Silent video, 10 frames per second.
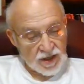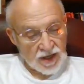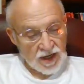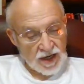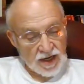
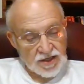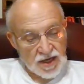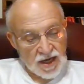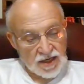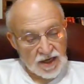In
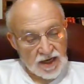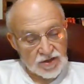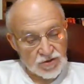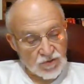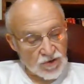1888,
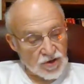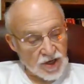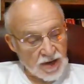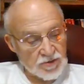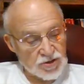the Royal
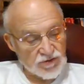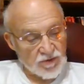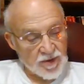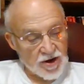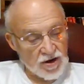Neighbors of
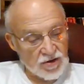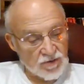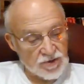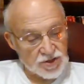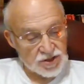America
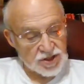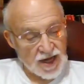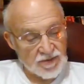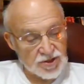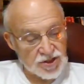was
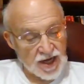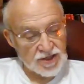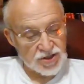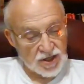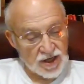established as
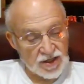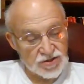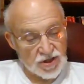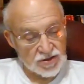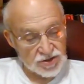the Ladies'
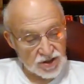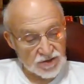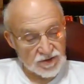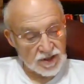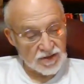
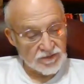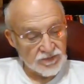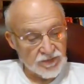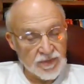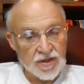Auxiliary.
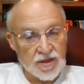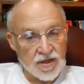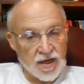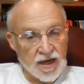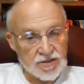
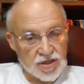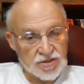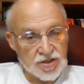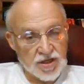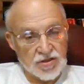As I
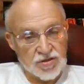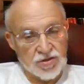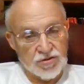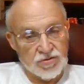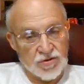say, the
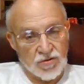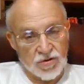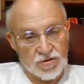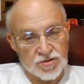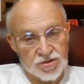two
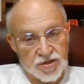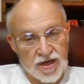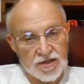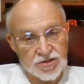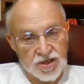orders are
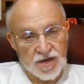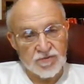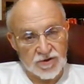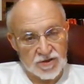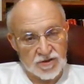now
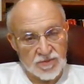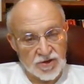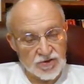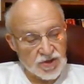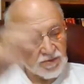separate, and
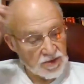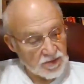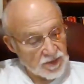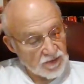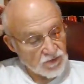both of them
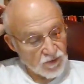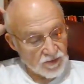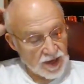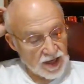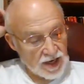admit
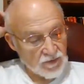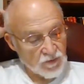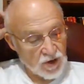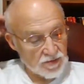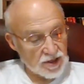men and
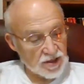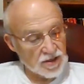women.